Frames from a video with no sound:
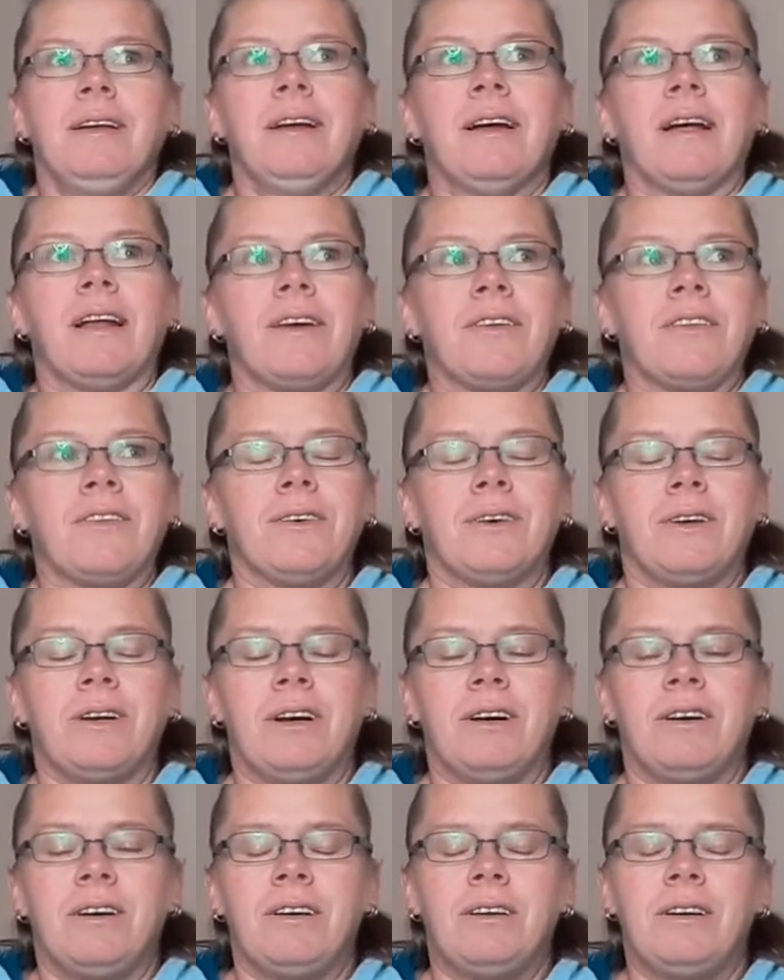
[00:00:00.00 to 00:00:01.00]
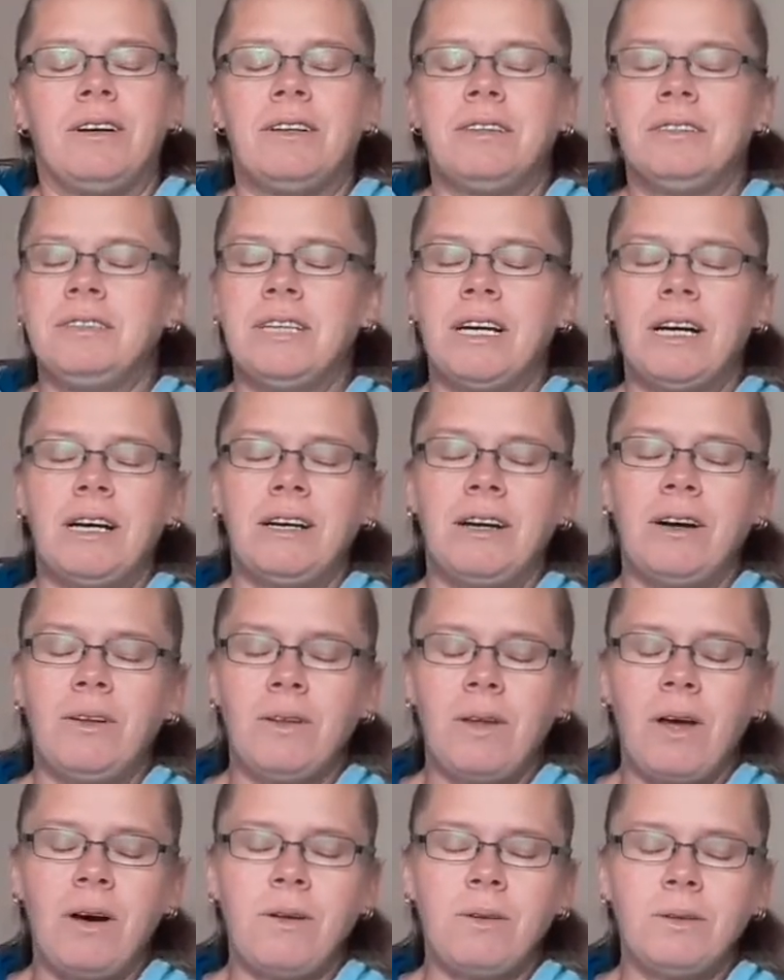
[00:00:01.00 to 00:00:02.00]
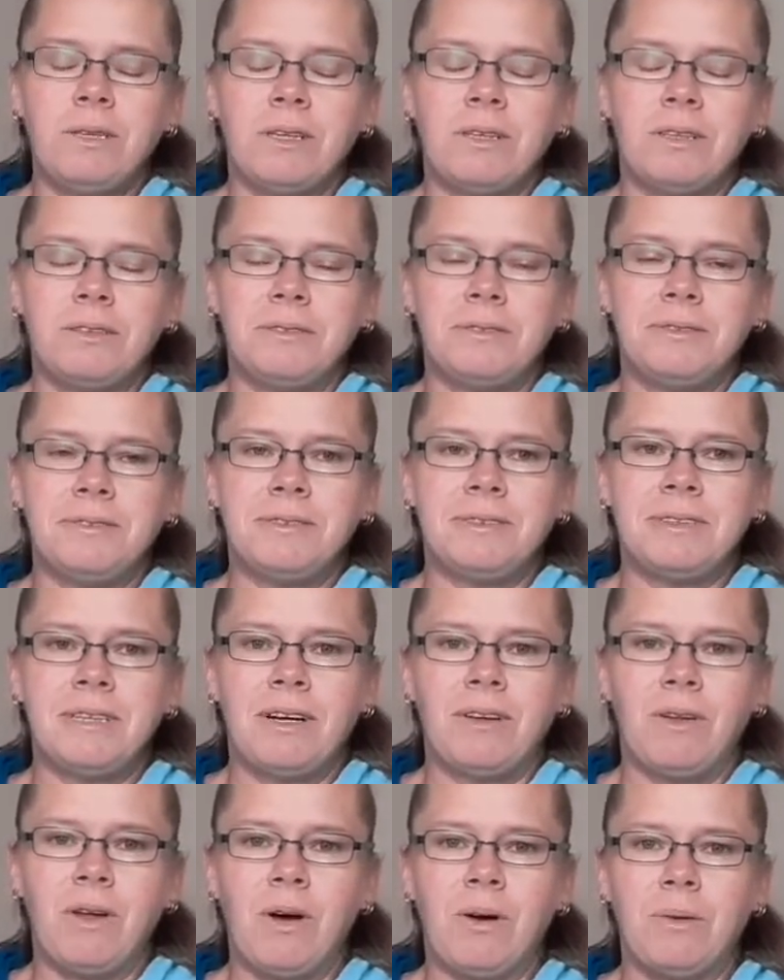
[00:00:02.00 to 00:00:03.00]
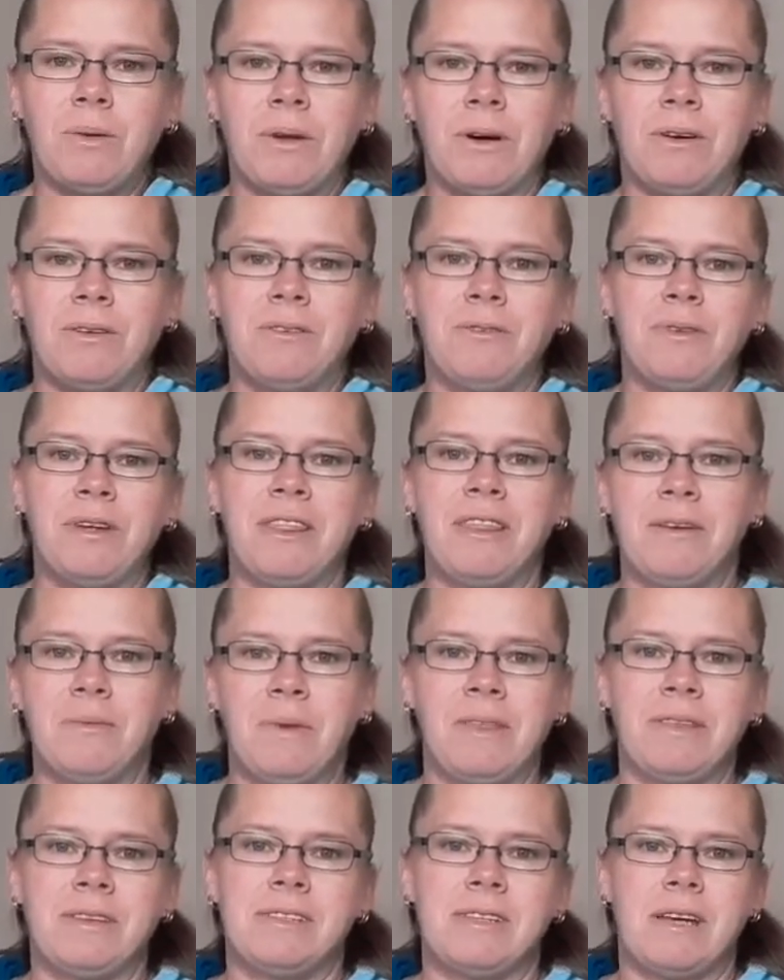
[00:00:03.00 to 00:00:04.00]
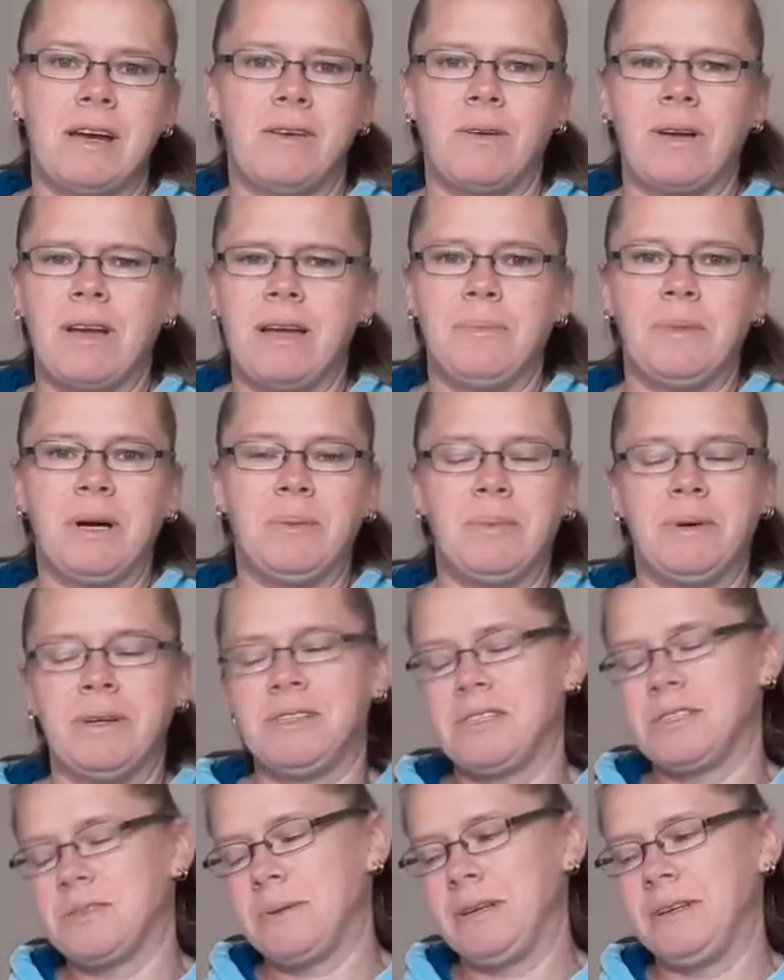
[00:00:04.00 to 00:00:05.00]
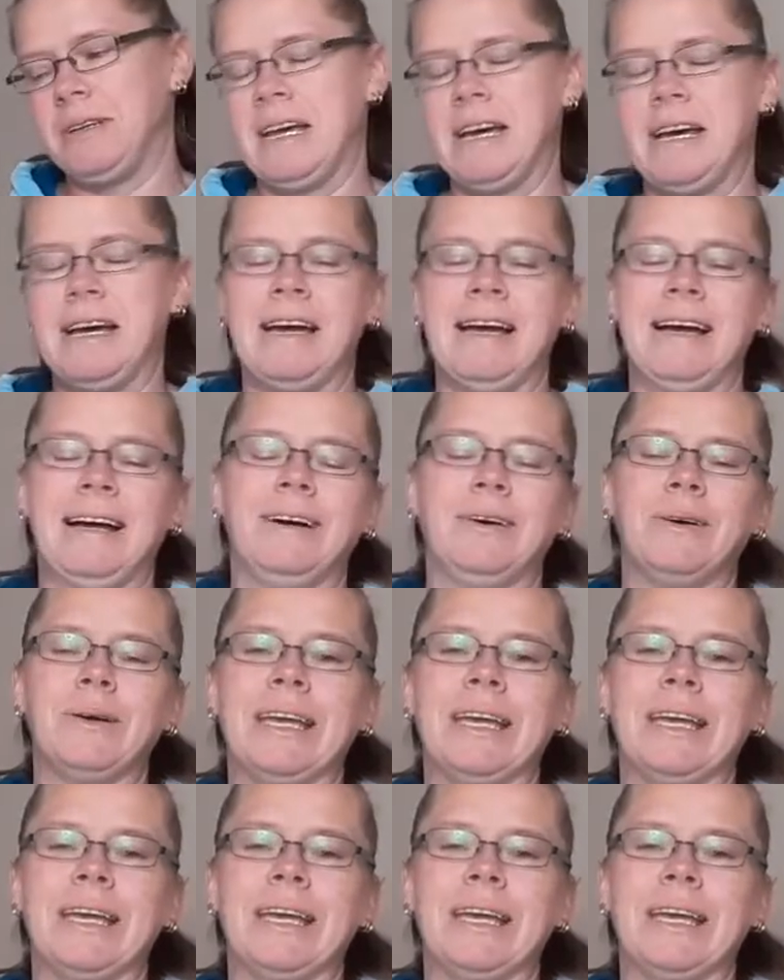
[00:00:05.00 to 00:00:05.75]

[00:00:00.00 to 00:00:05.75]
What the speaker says: And I thought, oh, no, I'll hold off. And then when the sale came up, I just went, nah, I'll